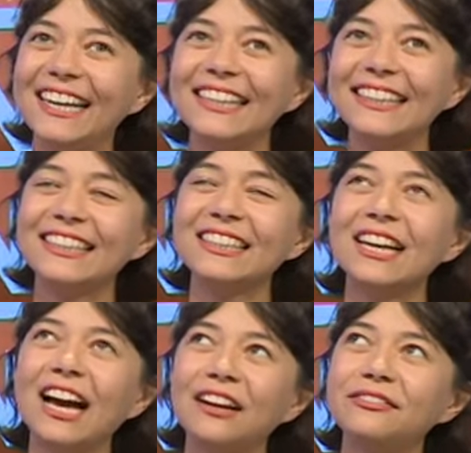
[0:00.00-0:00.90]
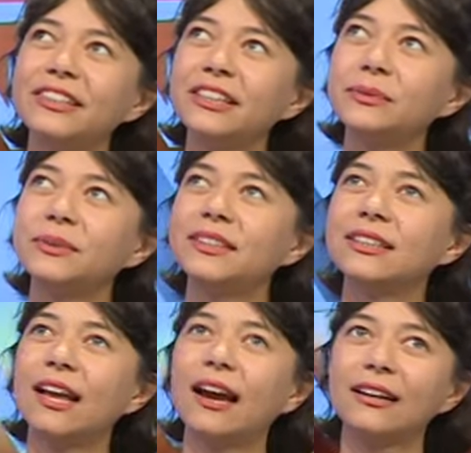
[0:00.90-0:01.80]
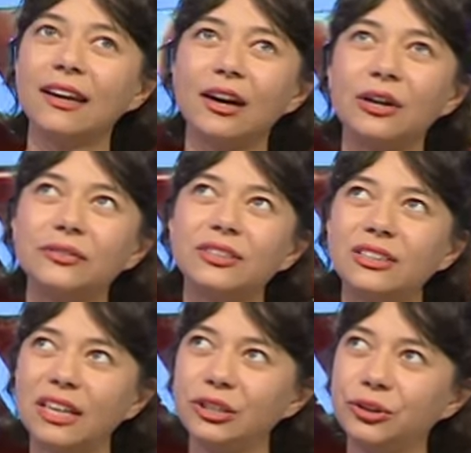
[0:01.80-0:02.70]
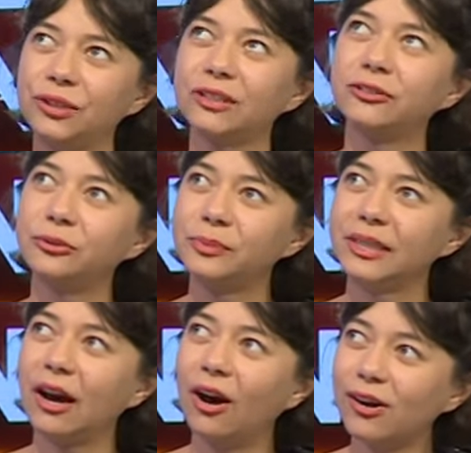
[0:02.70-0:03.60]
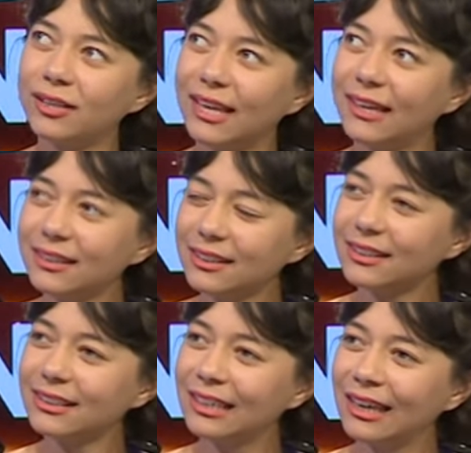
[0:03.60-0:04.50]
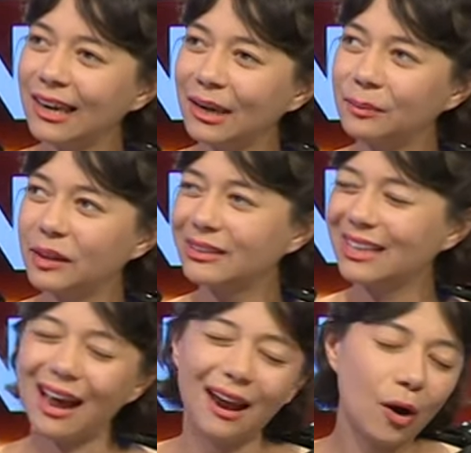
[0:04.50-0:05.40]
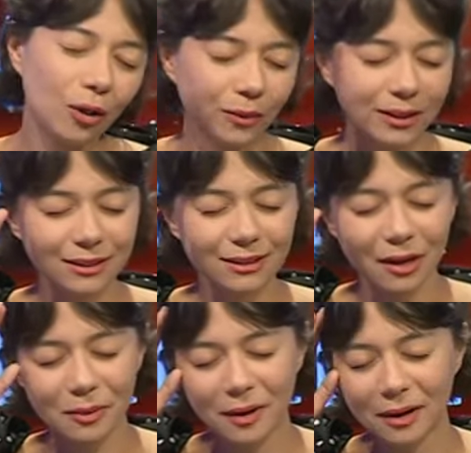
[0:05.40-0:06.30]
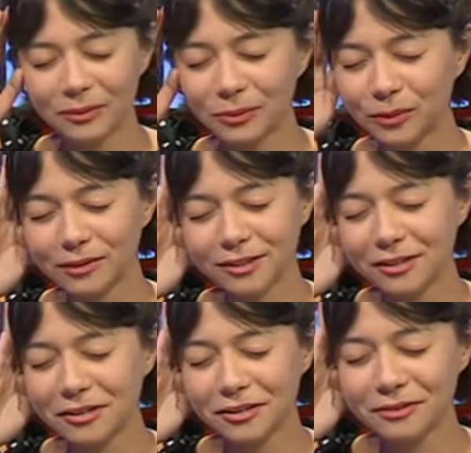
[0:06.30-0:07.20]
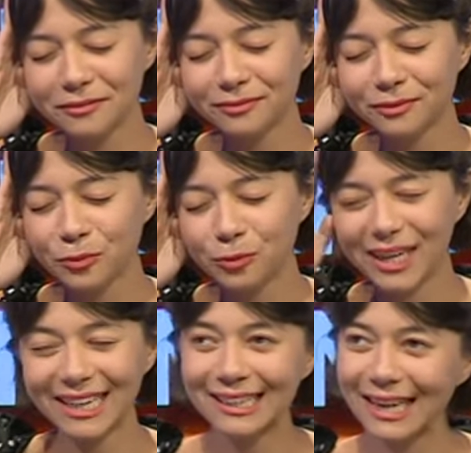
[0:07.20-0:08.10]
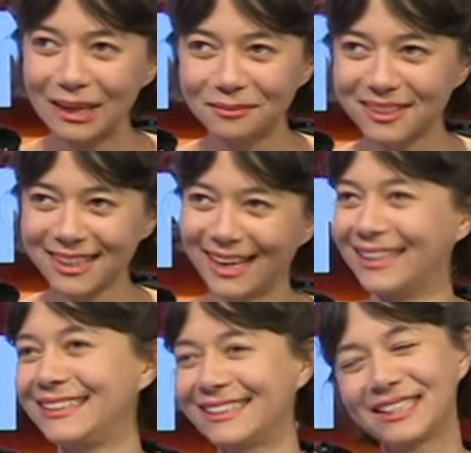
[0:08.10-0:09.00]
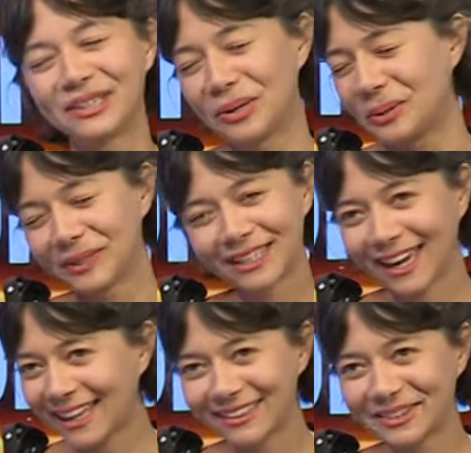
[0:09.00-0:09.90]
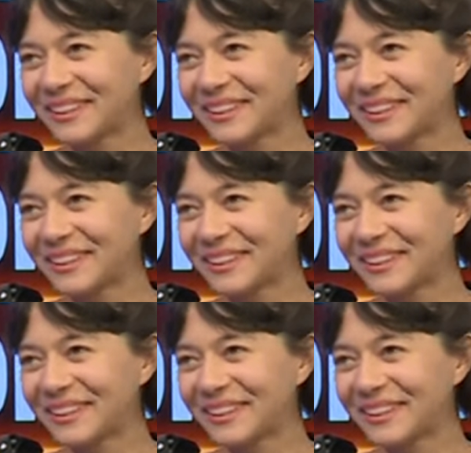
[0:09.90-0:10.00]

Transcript: I think it was an idea of Cedric, to be honest, because I always come out with a lot of weird names, and okay. I said, no, we can't do